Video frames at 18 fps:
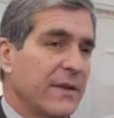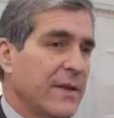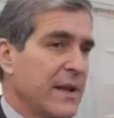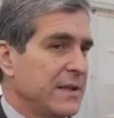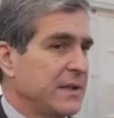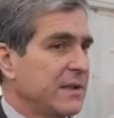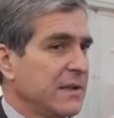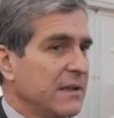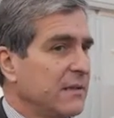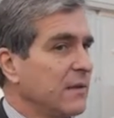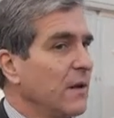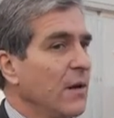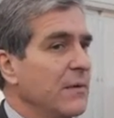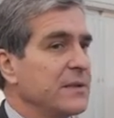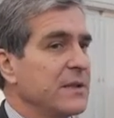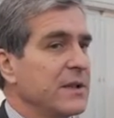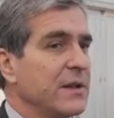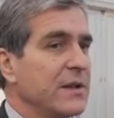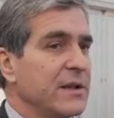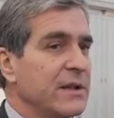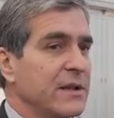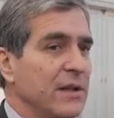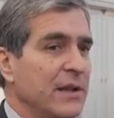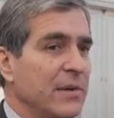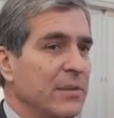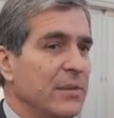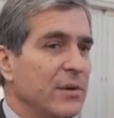That's obviously
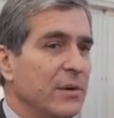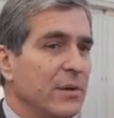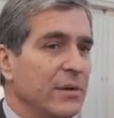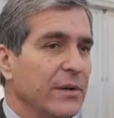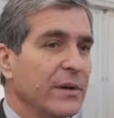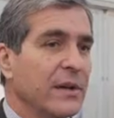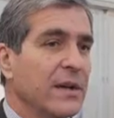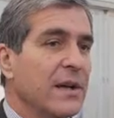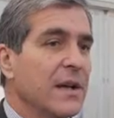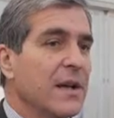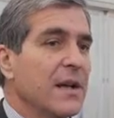critically important.